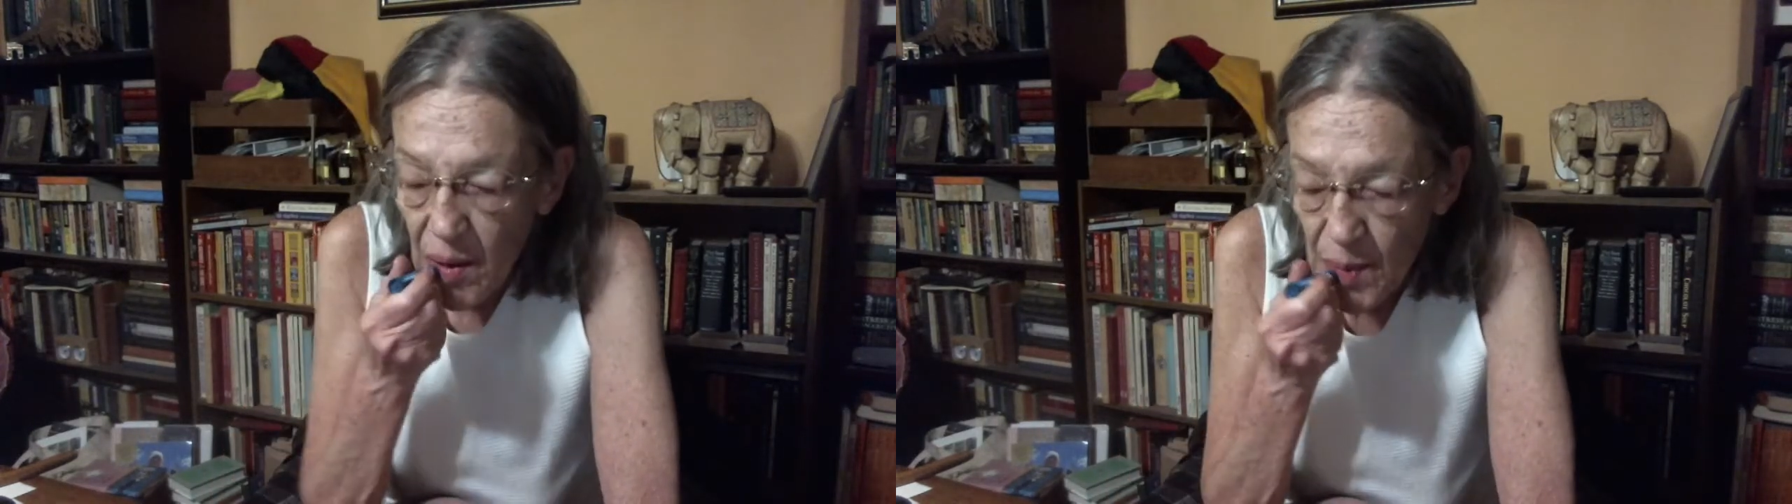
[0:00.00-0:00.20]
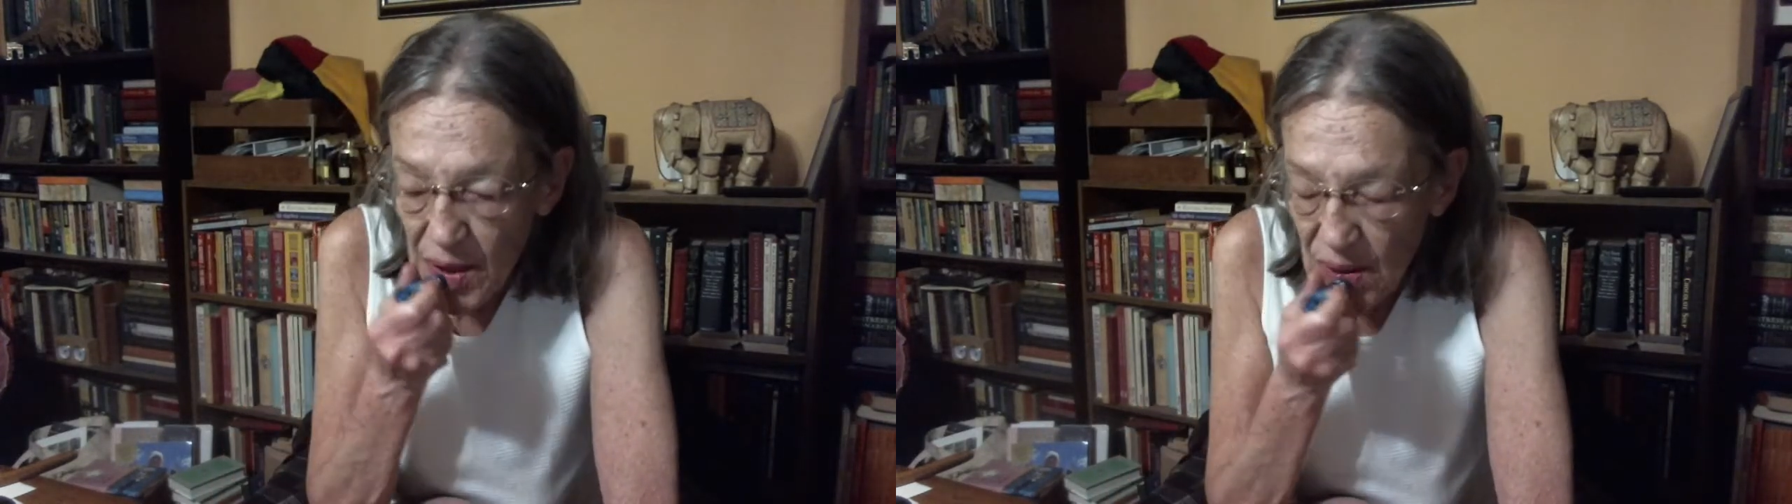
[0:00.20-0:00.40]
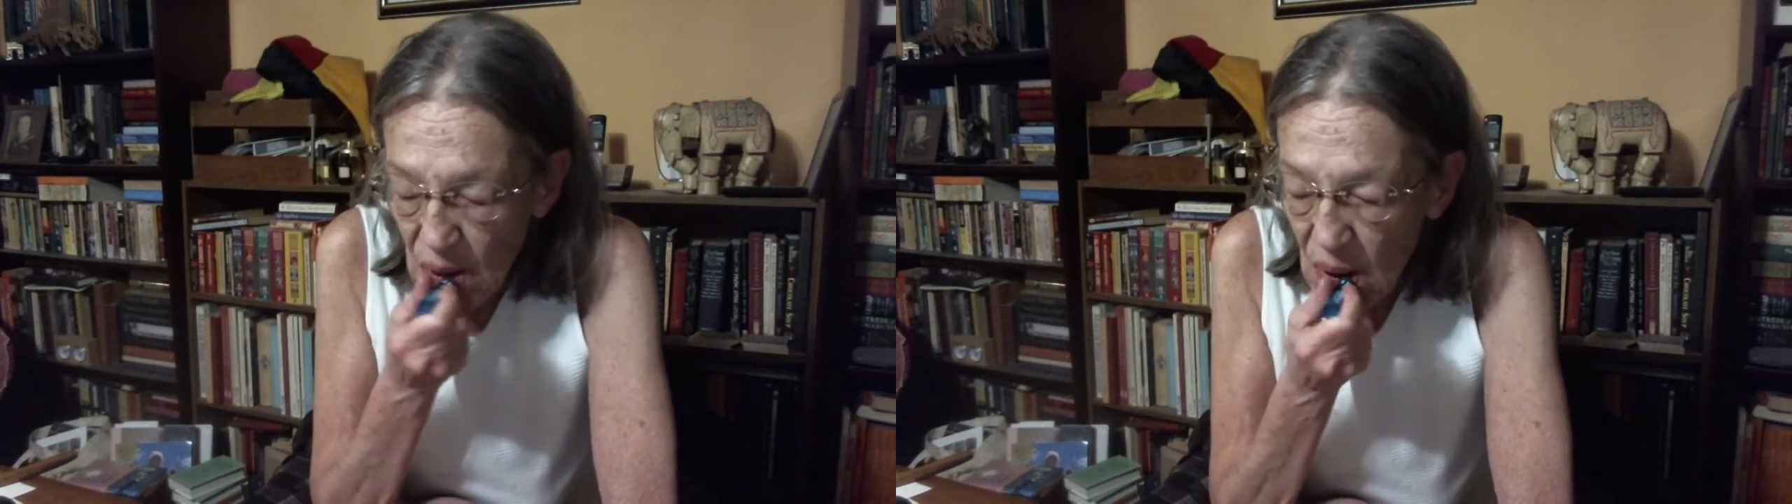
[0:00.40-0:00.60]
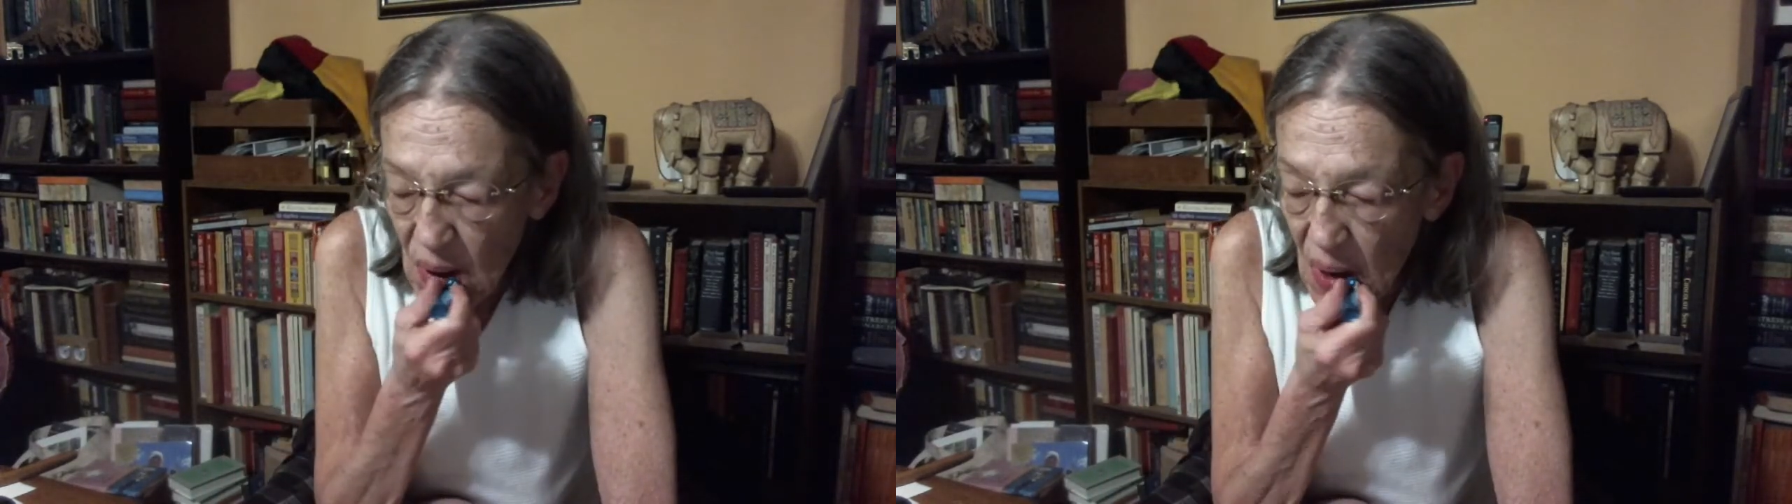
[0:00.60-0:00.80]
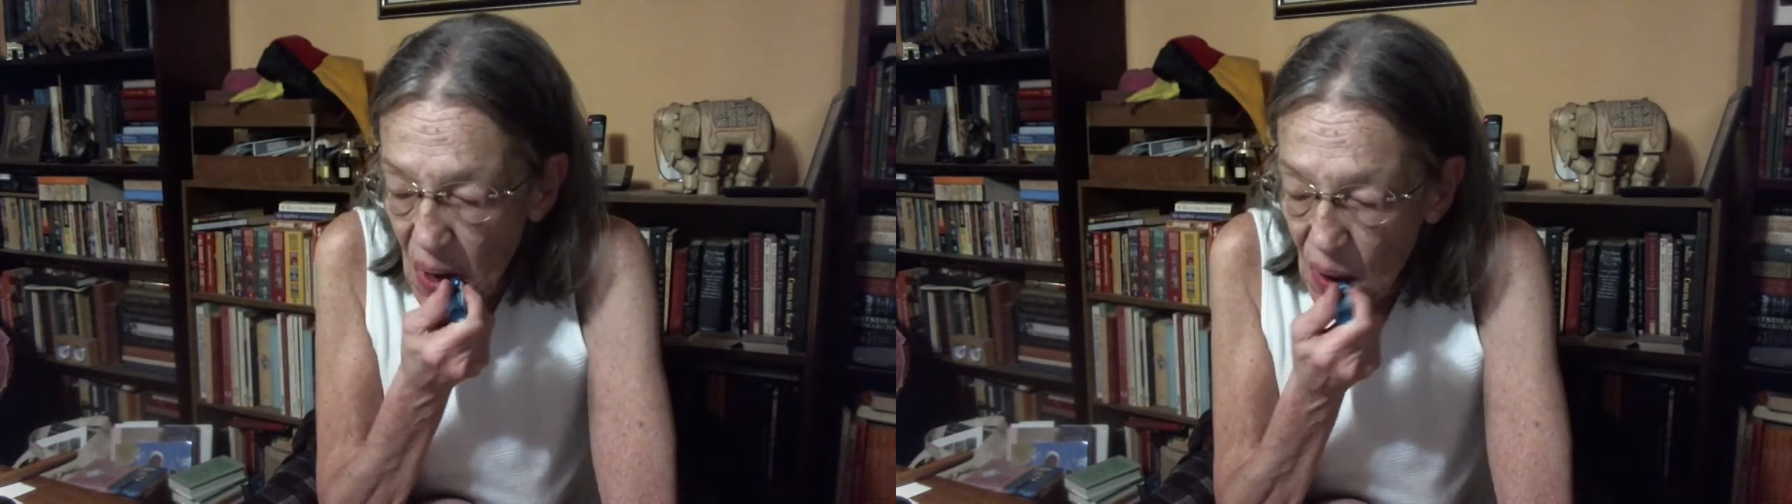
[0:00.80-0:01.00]
But there
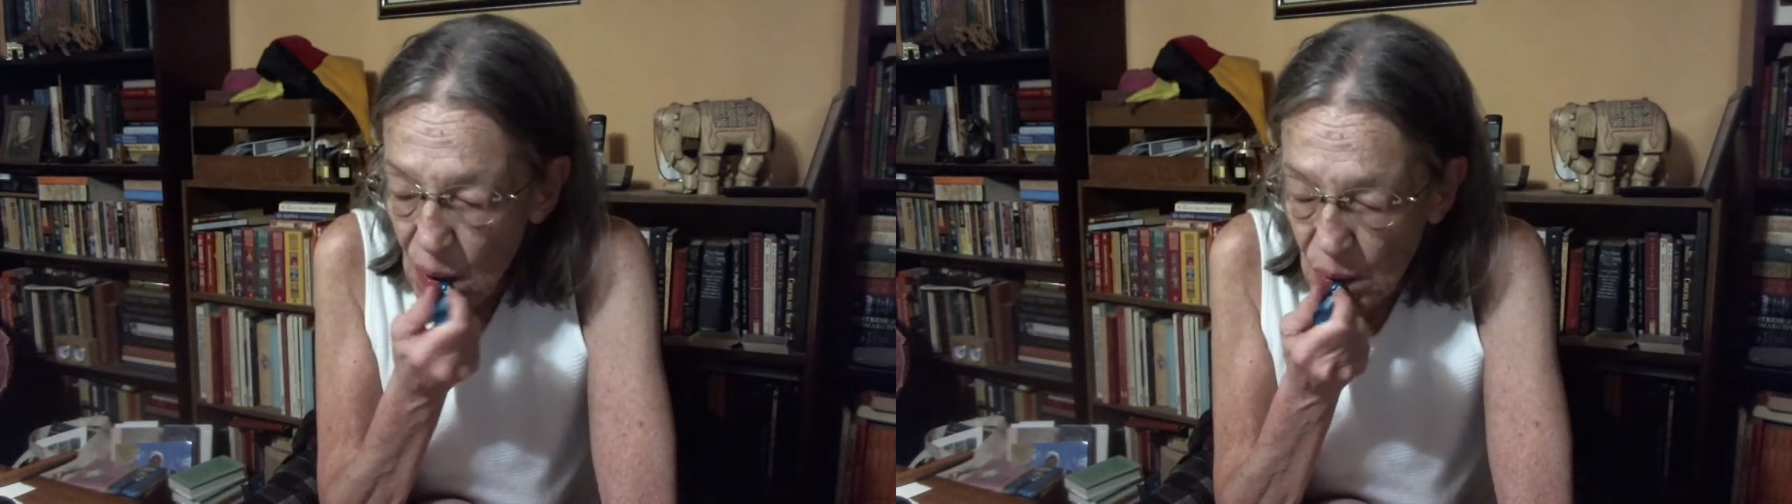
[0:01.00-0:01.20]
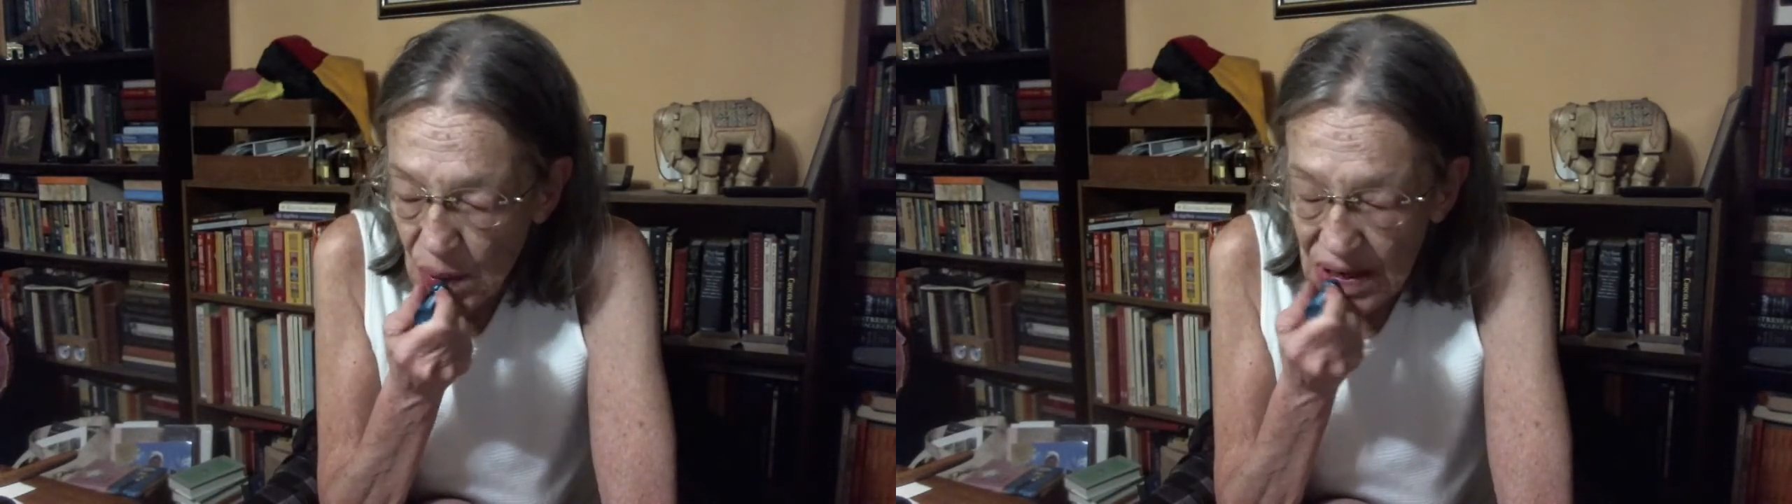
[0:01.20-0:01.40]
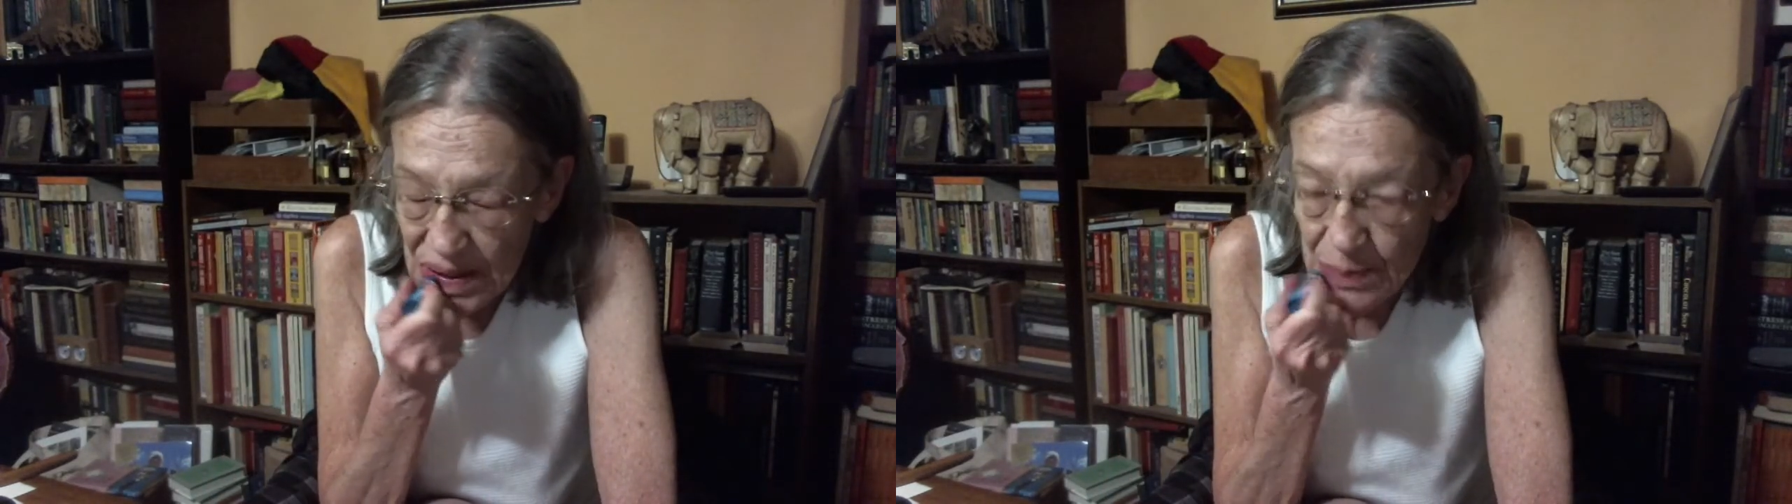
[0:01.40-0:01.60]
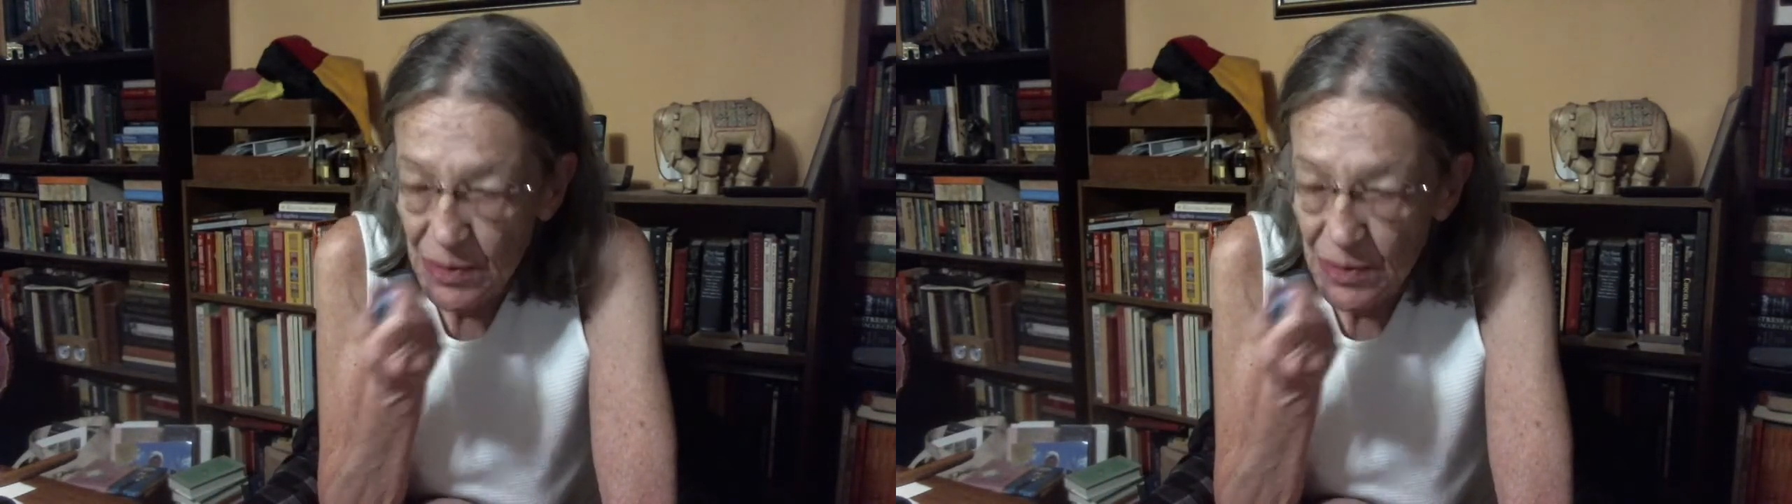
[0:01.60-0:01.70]
are random